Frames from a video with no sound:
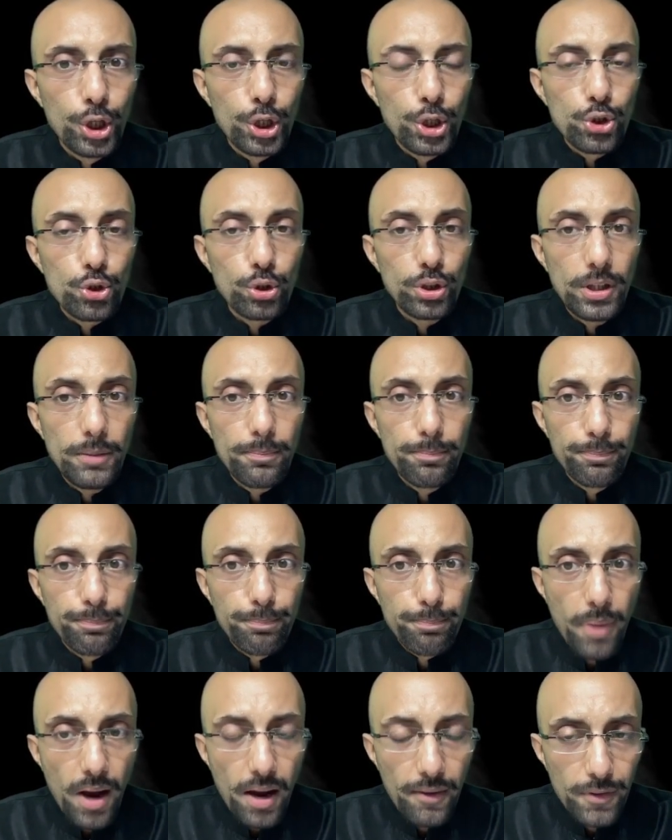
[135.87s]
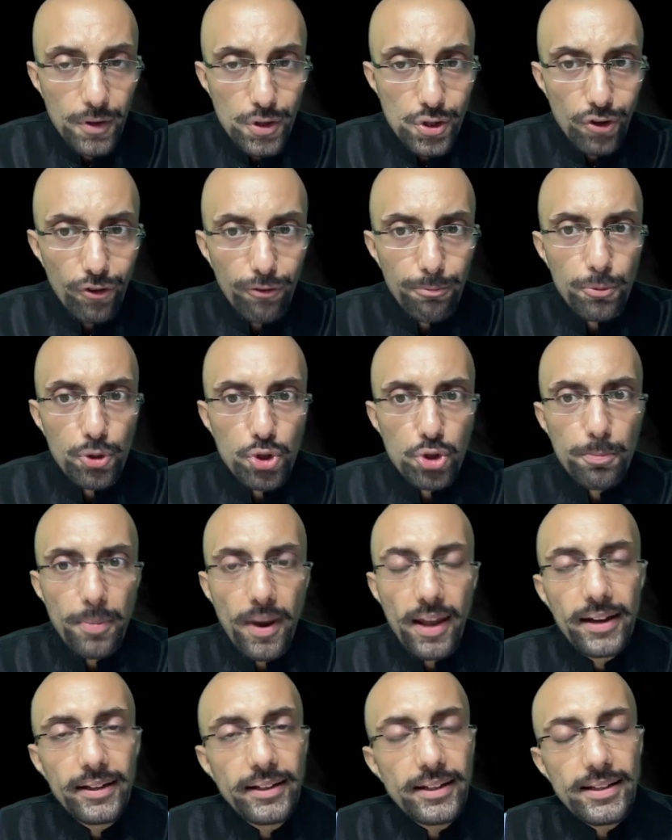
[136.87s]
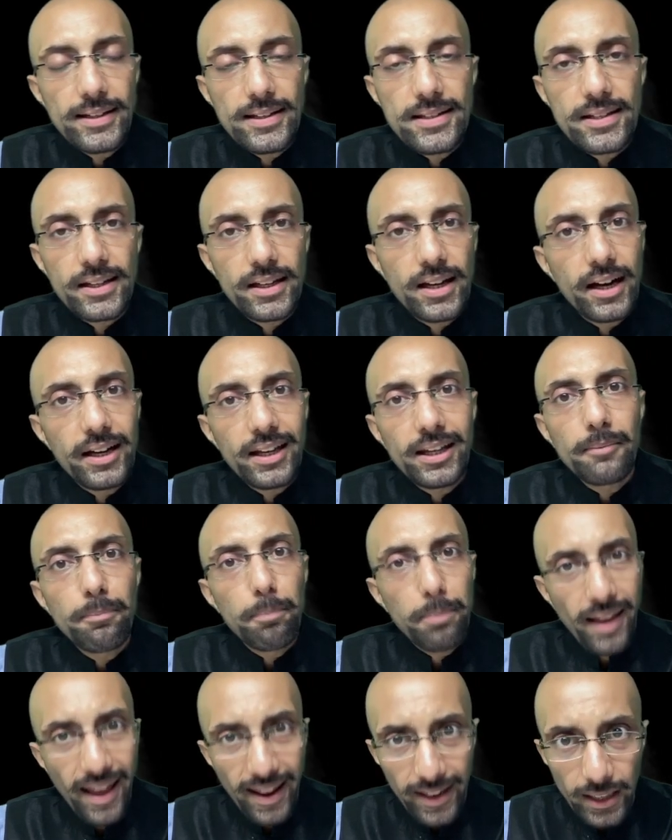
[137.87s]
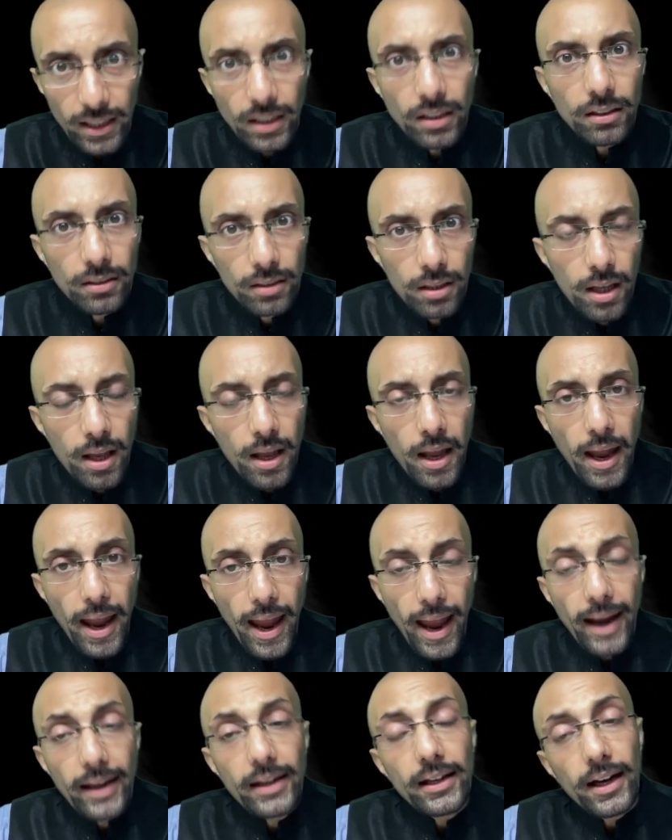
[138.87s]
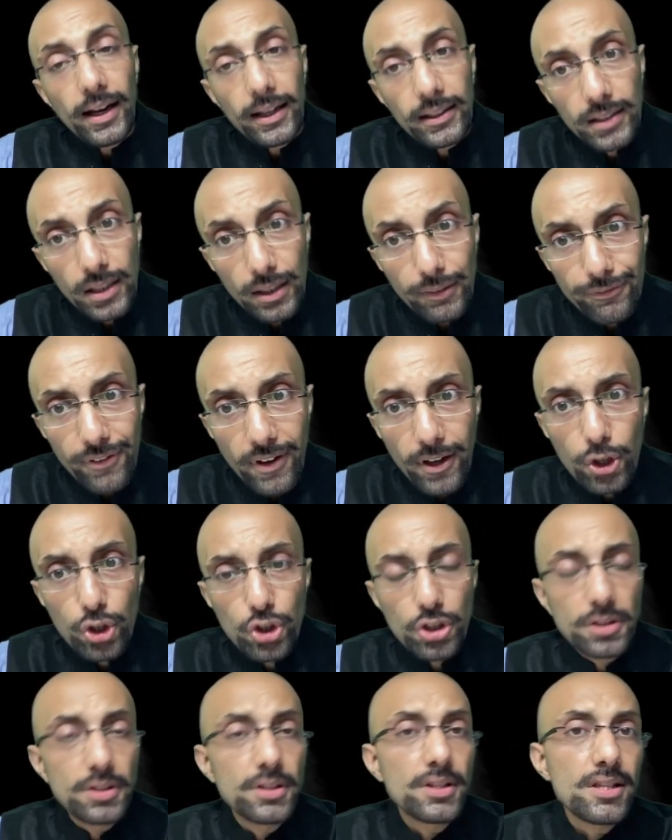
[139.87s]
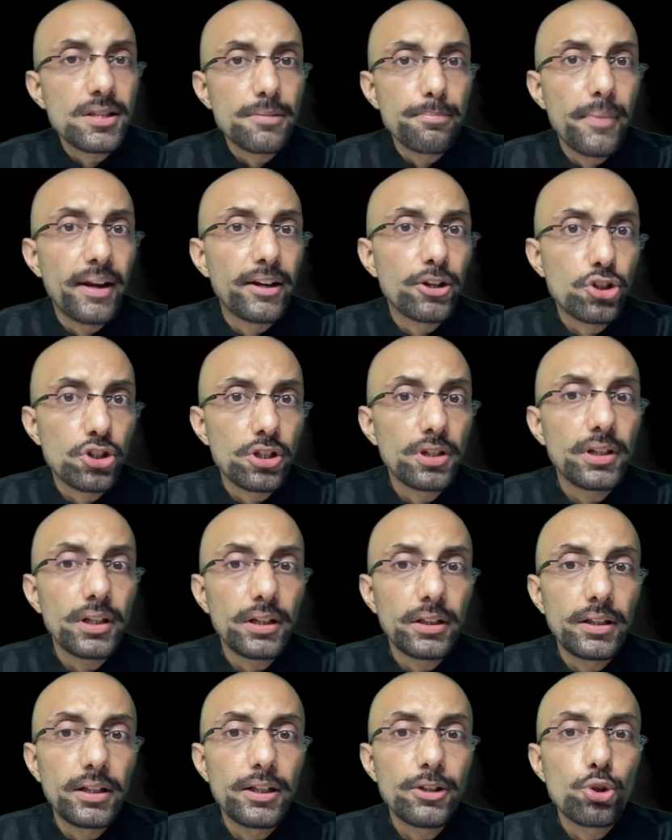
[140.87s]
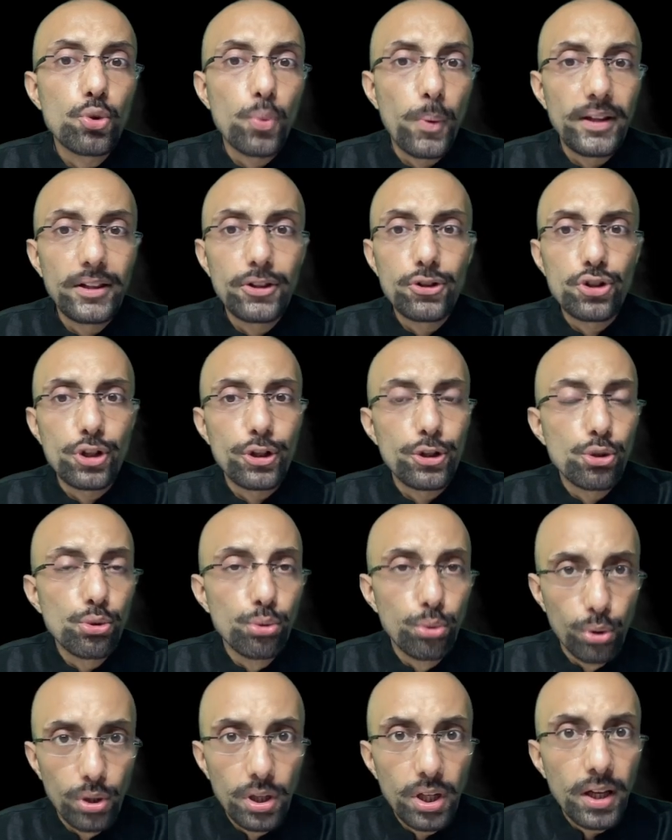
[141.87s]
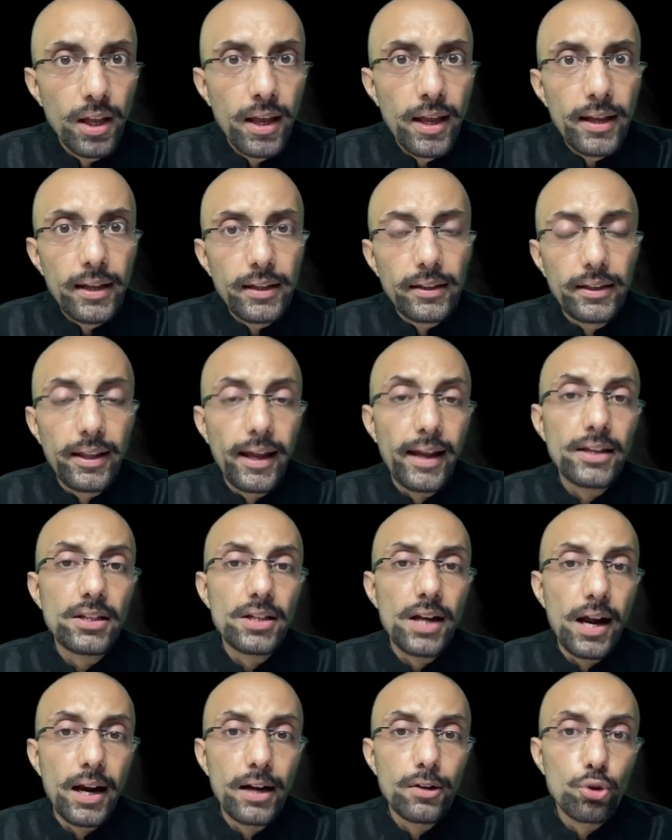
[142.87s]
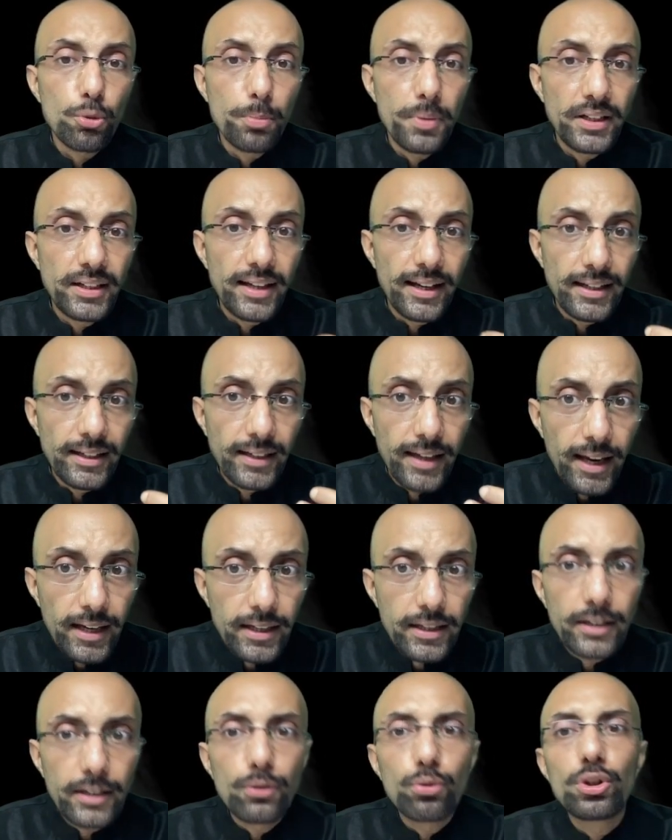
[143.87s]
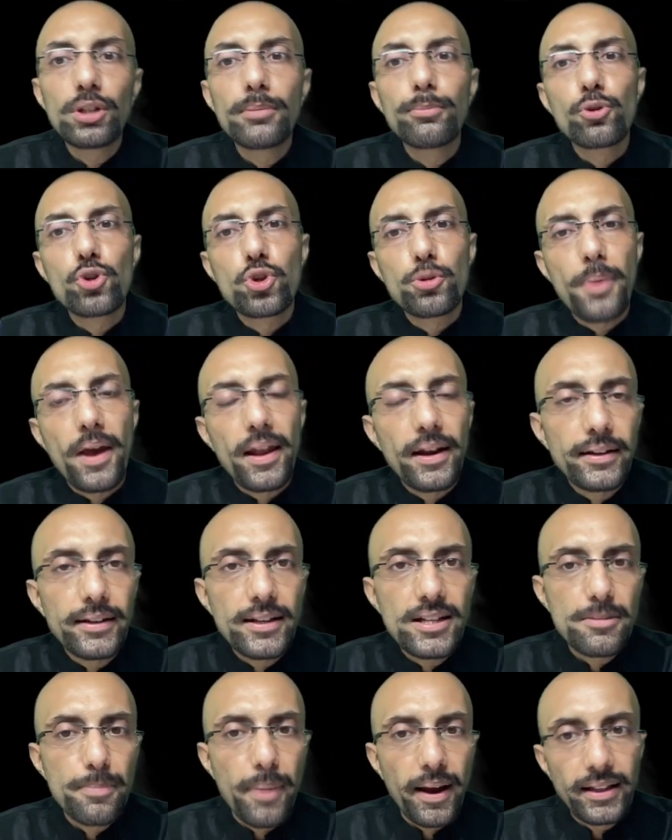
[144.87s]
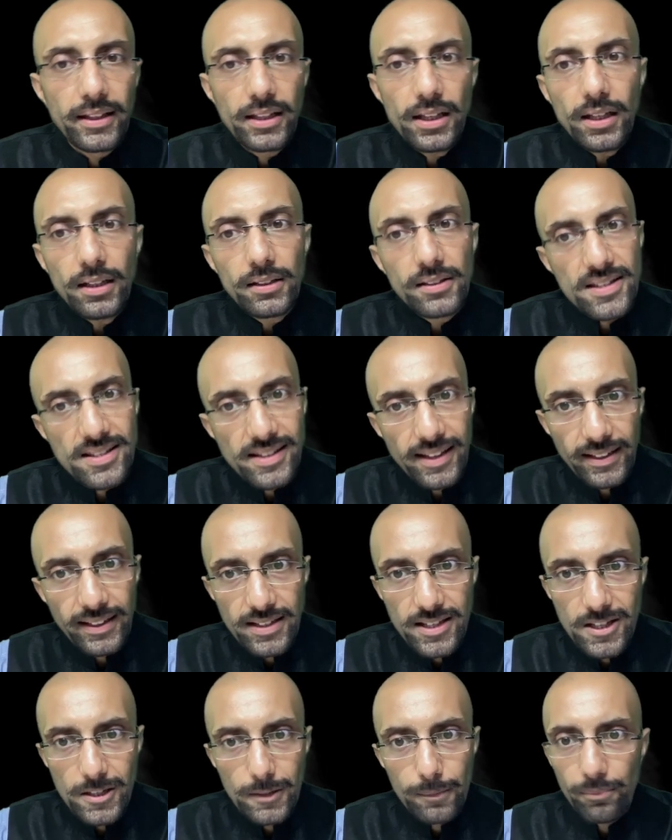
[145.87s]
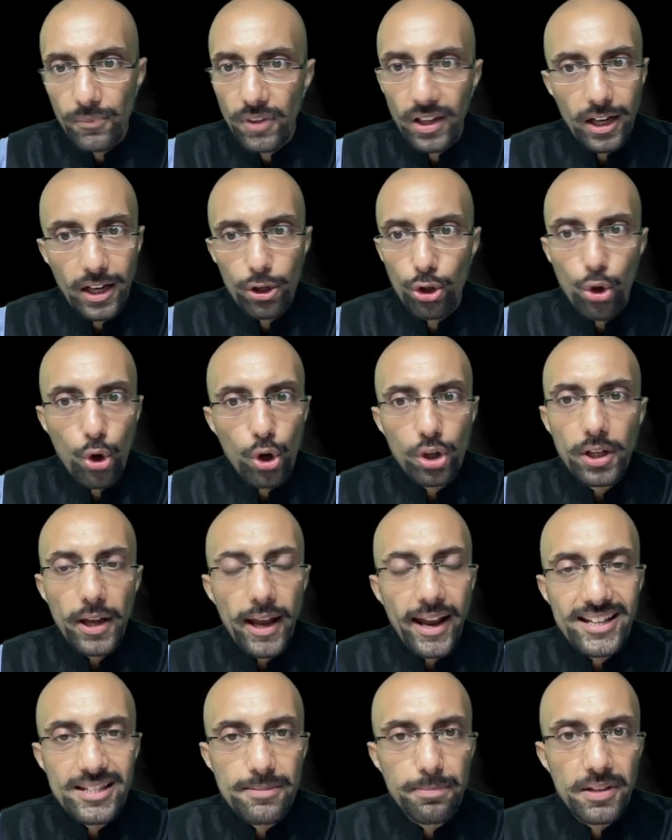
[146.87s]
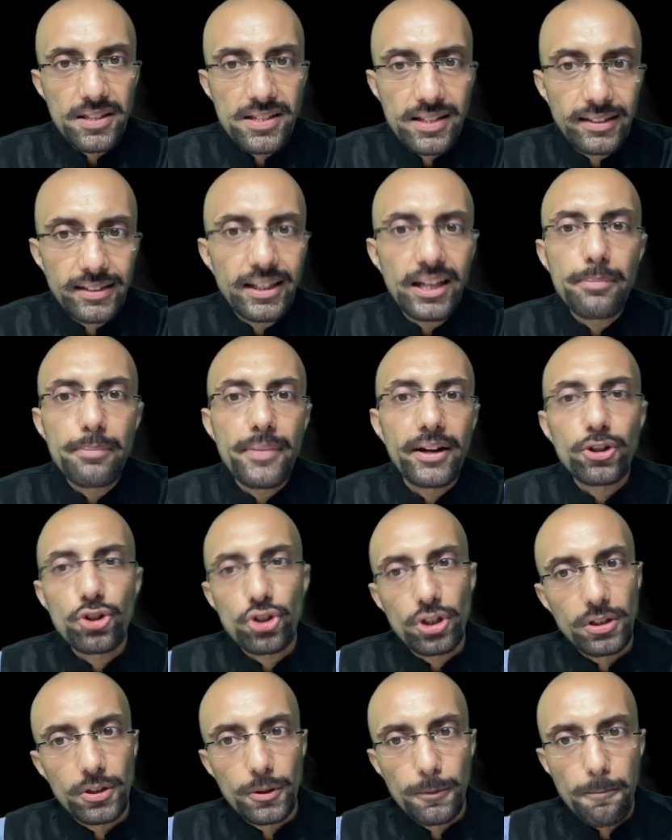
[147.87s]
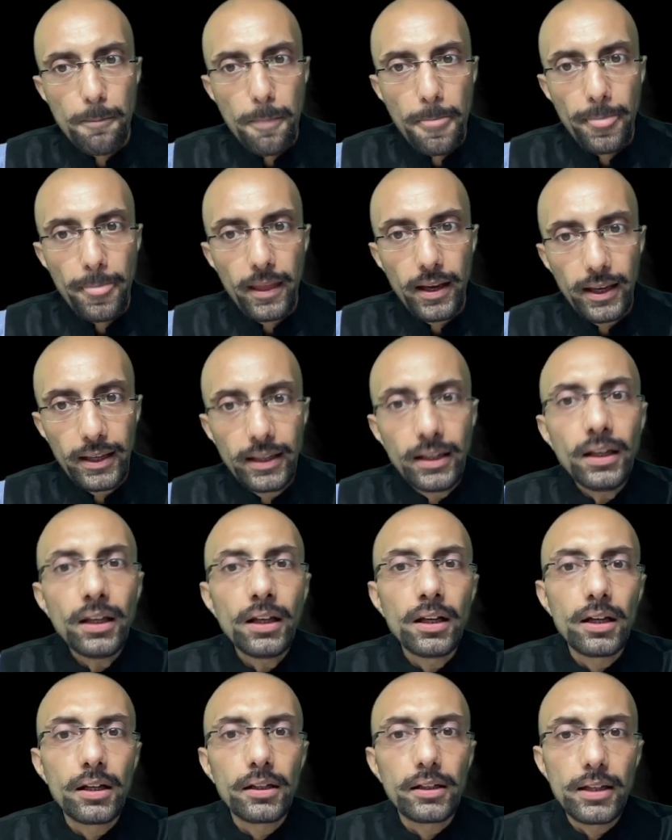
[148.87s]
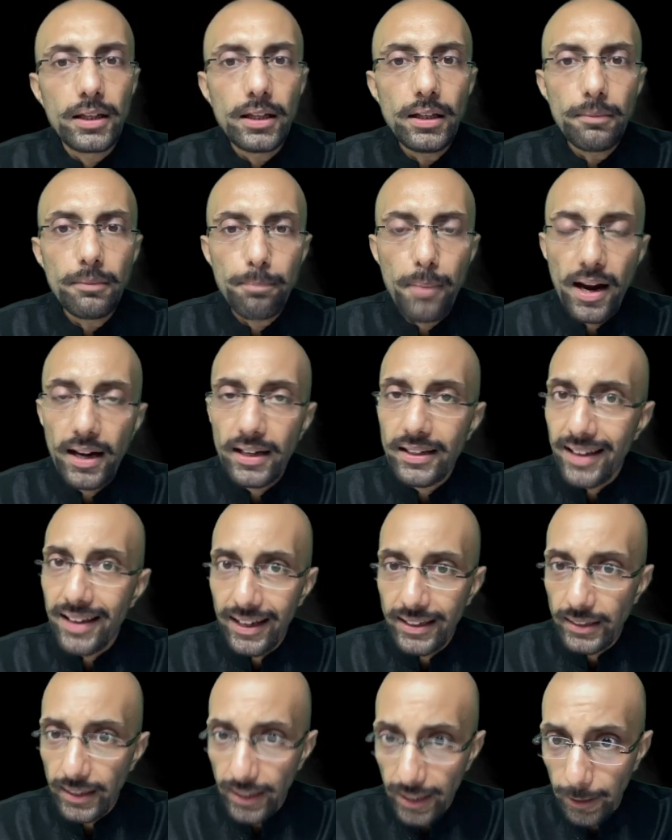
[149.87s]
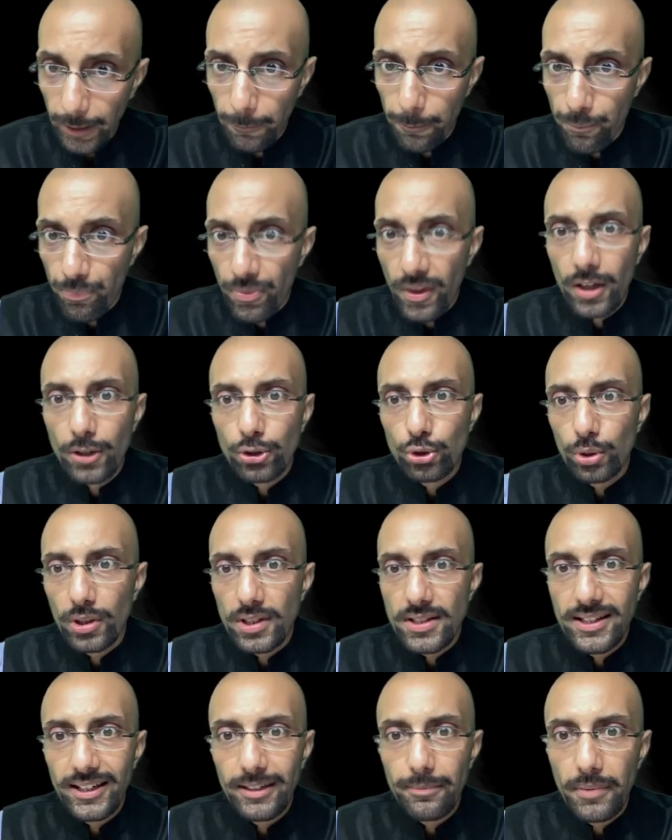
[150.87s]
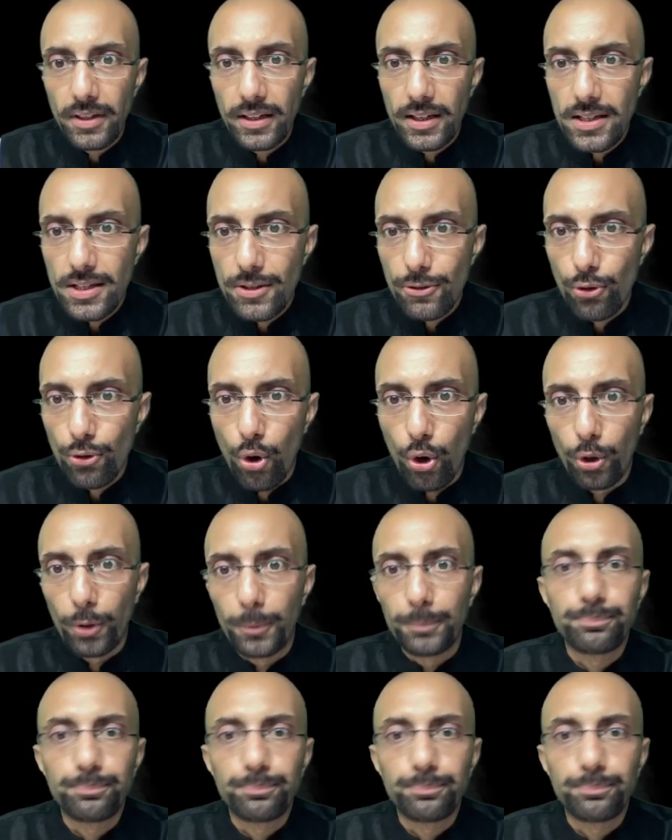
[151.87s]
So the powers of municipalities regarding planning and other functions mentioned in the 12th schedule that are to be delegated to the municipalities by the states, they are not explicitly mentioned in the Part 9A. So this statement is wrong.